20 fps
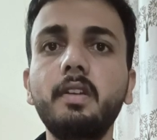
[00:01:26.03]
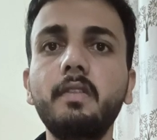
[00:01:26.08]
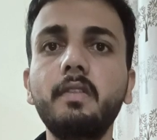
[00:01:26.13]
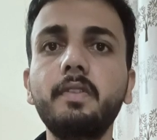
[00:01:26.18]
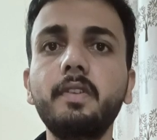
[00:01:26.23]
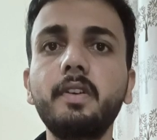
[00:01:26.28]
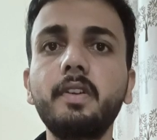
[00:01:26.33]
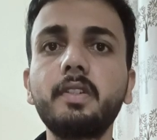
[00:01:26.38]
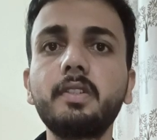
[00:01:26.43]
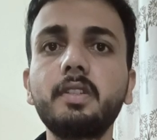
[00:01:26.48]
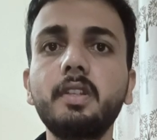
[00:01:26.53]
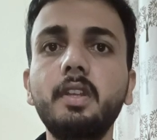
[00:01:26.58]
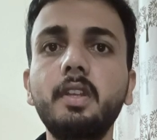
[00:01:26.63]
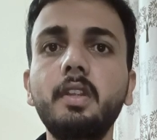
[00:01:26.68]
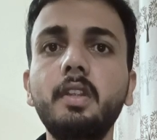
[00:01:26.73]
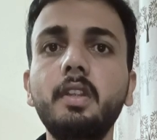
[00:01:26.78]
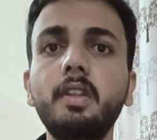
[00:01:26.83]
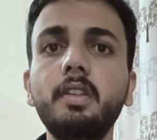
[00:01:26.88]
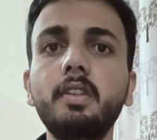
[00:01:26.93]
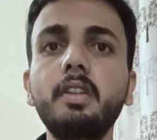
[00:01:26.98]
fares
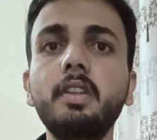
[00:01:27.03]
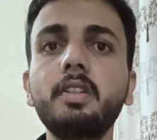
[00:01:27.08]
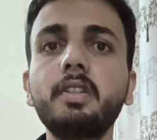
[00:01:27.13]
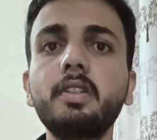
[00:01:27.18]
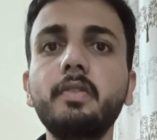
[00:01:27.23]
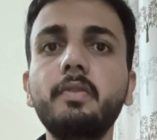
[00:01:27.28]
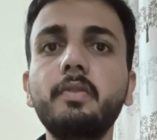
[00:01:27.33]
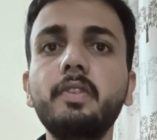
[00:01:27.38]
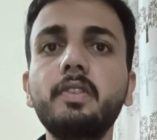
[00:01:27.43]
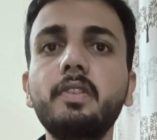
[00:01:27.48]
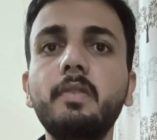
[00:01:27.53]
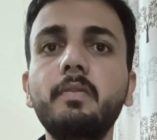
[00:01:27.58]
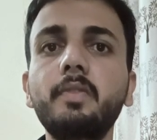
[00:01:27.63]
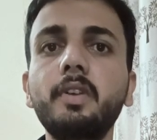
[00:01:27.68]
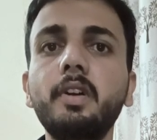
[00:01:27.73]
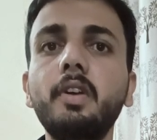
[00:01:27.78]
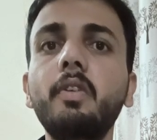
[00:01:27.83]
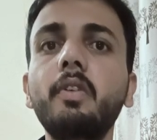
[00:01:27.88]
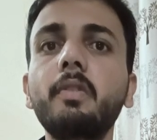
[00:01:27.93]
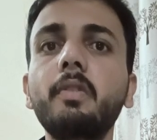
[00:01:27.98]
with the service of the
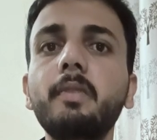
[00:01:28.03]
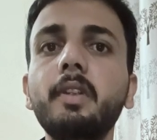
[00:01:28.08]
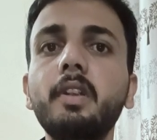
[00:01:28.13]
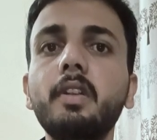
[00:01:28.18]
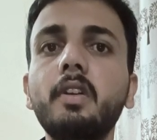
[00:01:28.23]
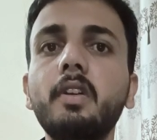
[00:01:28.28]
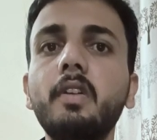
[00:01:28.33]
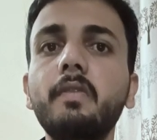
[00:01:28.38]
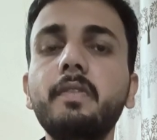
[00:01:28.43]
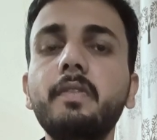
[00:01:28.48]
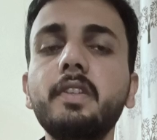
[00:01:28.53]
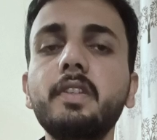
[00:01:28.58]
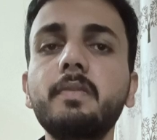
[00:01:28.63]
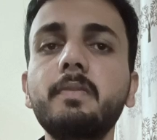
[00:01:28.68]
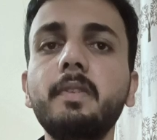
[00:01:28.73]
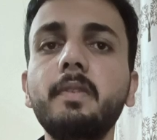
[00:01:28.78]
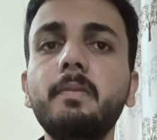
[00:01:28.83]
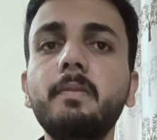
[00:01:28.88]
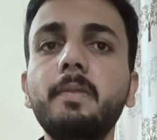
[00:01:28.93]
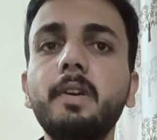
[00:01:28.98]
government office
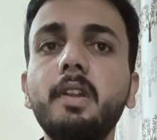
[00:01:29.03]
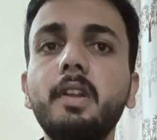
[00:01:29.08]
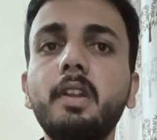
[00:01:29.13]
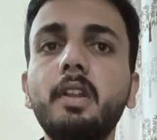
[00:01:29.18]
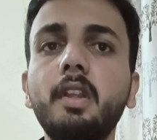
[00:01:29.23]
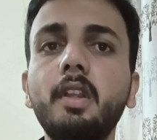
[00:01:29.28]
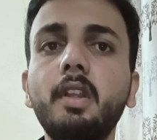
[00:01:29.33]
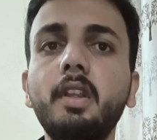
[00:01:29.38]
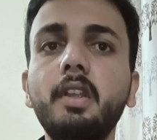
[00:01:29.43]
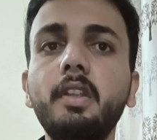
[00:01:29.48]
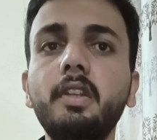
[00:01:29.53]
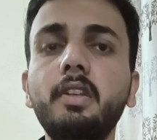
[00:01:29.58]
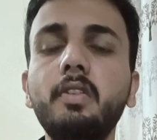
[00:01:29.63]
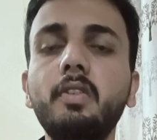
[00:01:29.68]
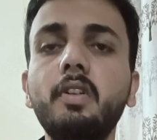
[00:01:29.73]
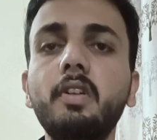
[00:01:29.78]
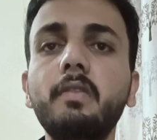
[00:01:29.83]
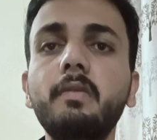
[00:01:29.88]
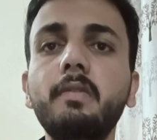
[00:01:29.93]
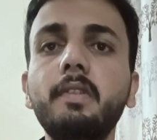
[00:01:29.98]
people. It
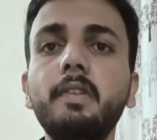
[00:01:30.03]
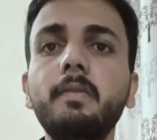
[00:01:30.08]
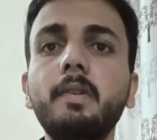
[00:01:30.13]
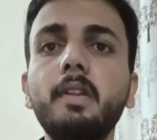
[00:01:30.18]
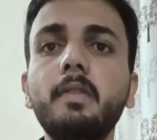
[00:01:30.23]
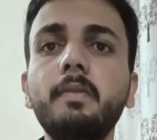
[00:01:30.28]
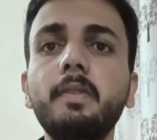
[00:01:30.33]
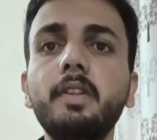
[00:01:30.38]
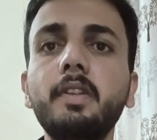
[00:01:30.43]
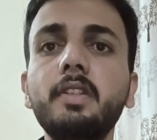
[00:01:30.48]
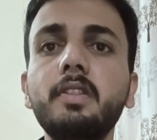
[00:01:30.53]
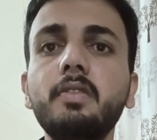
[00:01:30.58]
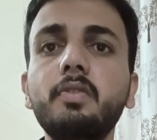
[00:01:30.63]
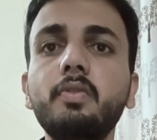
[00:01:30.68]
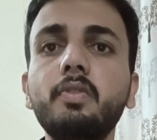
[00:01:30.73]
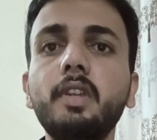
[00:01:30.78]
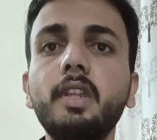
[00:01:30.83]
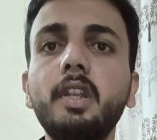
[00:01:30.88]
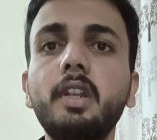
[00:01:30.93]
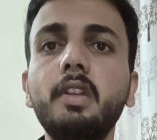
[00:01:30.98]
not be briberies
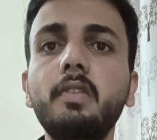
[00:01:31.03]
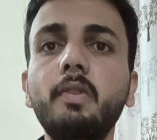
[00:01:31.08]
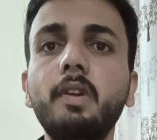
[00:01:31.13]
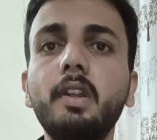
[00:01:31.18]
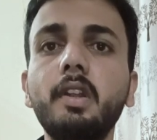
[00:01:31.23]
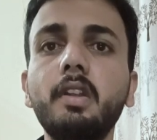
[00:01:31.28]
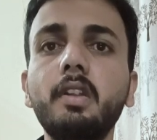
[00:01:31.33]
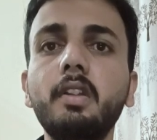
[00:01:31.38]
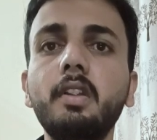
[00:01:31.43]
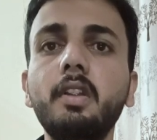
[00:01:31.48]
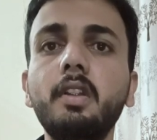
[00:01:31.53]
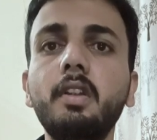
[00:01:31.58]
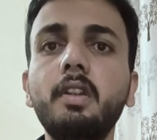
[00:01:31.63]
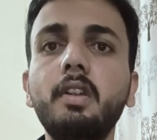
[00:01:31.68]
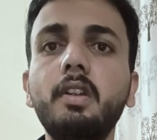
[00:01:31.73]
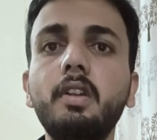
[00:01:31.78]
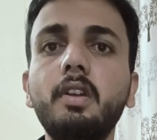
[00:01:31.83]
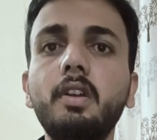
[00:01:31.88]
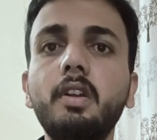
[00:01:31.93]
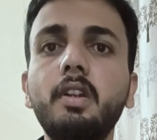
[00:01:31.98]
to get work
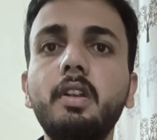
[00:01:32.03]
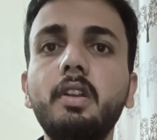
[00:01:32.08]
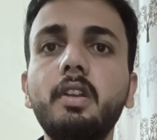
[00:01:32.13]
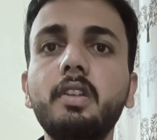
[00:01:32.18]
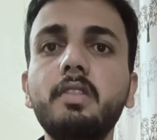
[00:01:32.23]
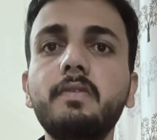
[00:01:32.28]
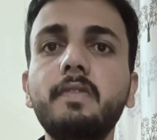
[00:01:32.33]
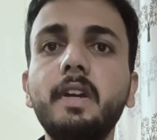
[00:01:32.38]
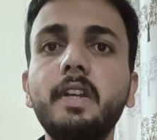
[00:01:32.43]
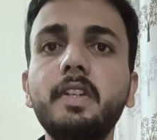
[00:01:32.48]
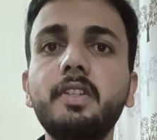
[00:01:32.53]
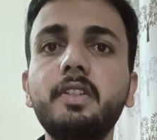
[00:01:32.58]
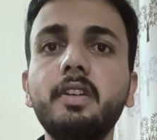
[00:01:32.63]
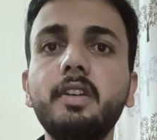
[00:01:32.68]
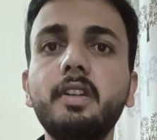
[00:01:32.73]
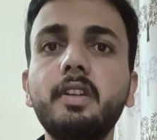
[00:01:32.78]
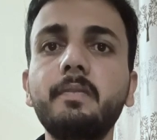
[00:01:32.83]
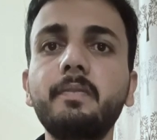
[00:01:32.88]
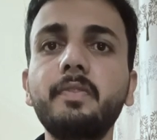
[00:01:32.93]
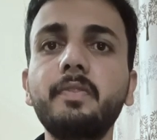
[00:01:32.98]
does
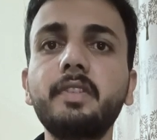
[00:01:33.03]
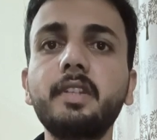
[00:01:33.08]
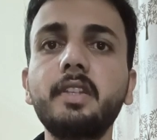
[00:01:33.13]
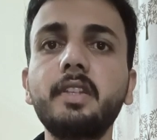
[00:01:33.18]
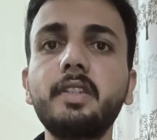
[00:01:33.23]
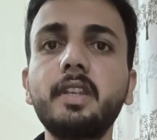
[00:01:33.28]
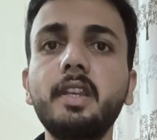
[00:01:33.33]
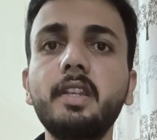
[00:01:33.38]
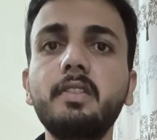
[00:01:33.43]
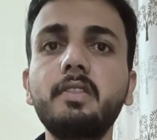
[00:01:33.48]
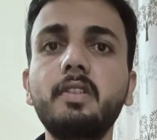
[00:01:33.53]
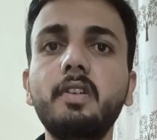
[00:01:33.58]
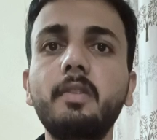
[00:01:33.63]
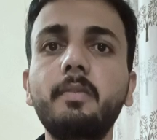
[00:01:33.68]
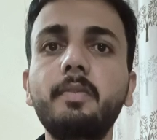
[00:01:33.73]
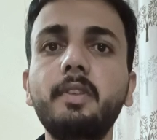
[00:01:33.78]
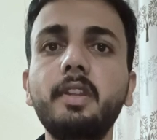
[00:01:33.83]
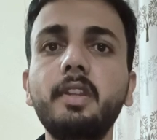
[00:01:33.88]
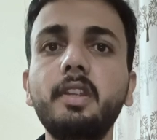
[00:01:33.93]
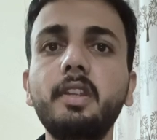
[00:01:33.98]
faster, such as the
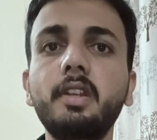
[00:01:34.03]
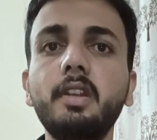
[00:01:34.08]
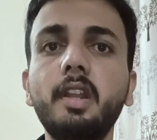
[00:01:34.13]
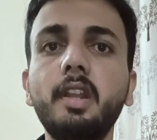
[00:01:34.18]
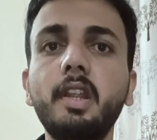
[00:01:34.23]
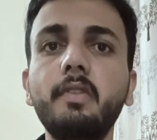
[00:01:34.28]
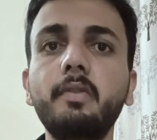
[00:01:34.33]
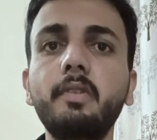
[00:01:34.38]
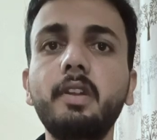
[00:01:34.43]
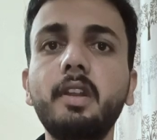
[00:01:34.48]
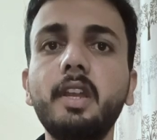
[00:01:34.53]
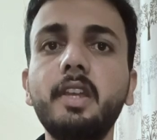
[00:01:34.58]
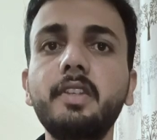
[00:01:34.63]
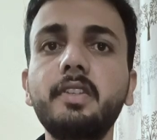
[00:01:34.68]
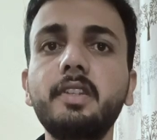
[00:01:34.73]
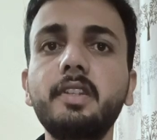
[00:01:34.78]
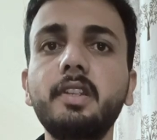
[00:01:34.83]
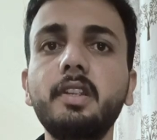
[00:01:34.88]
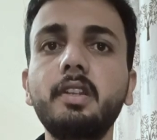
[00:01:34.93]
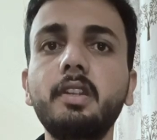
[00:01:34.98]
obtaining driver
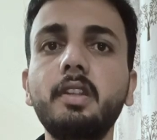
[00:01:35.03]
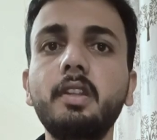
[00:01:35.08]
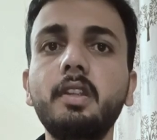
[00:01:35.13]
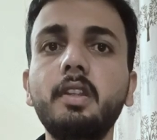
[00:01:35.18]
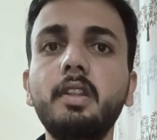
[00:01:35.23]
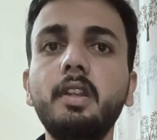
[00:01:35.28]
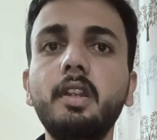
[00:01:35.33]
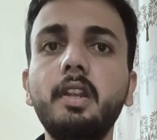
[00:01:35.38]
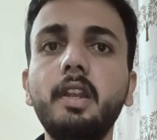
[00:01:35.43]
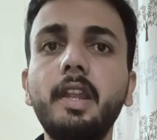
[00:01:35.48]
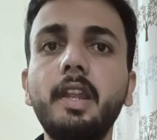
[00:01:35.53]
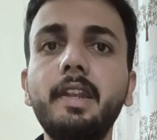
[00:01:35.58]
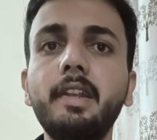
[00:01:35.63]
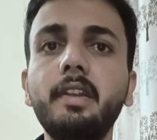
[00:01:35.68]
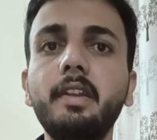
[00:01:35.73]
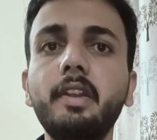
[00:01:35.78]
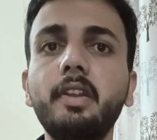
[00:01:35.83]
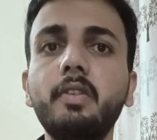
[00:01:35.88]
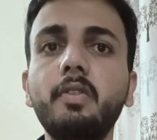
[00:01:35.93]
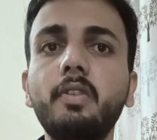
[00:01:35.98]
license,
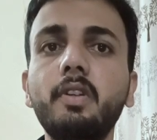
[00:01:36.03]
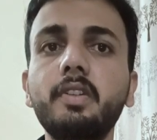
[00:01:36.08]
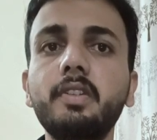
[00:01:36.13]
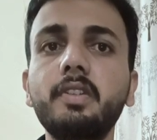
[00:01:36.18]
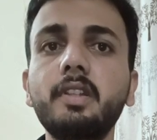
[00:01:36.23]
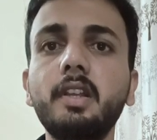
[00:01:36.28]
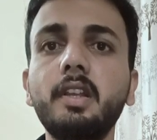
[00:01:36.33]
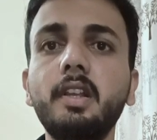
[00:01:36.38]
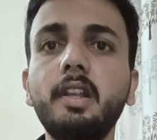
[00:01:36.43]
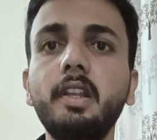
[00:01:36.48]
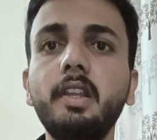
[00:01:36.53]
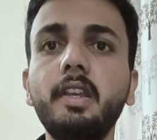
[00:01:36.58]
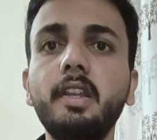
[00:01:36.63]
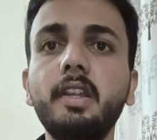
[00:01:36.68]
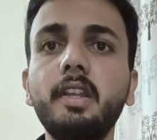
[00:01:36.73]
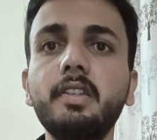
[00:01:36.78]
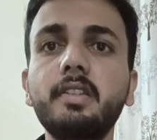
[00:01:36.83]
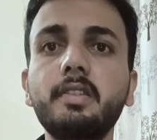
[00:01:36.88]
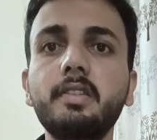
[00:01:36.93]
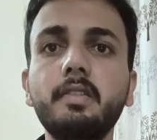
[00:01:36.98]
land records
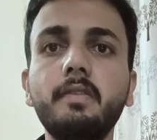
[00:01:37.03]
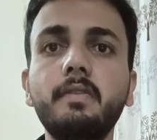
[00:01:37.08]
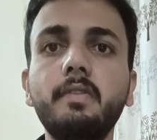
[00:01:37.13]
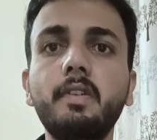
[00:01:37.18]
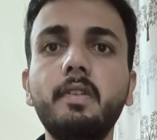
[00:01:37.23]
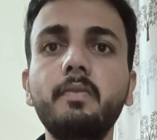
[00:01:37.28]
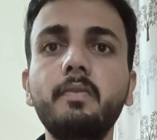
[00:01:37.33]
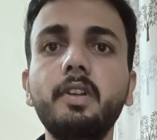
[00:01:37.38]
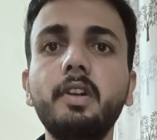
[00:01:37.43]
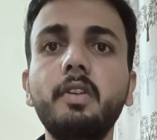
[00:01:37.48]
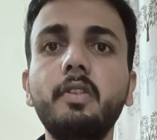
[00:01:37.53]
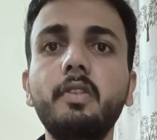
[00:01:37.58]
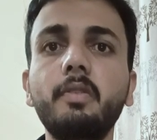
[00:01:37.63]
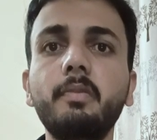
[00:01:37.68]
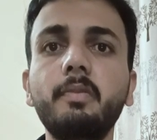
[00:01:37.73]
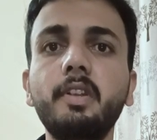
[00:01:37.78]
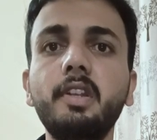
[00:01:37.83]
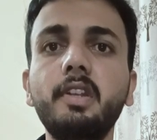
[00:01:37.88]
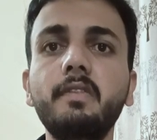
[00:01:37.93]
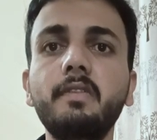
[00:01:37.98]
clearance from the
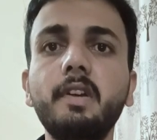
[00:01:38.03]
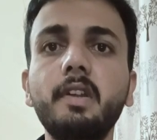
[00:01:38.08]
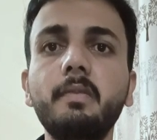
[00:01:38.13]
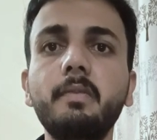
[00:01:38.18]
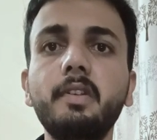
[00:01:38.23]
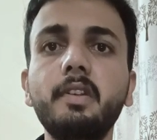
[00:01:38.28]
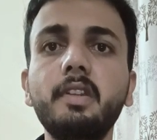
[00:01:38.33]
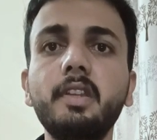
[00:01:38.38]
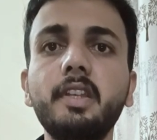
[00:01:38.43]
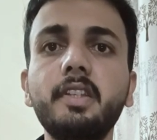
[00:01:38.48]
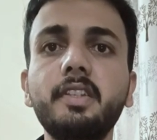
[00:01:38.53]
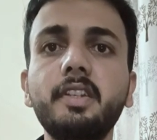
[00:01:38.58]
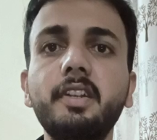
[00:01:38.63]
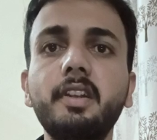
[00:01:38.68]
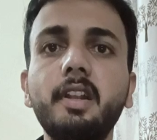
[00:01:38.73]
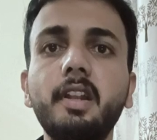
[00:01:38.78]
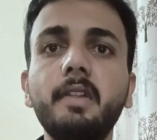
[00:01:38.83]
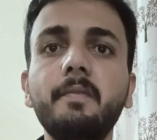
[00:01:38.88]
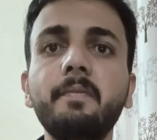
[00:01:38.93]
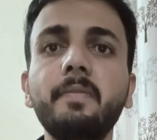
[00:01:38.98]
government department,
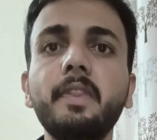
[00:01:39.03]
etc.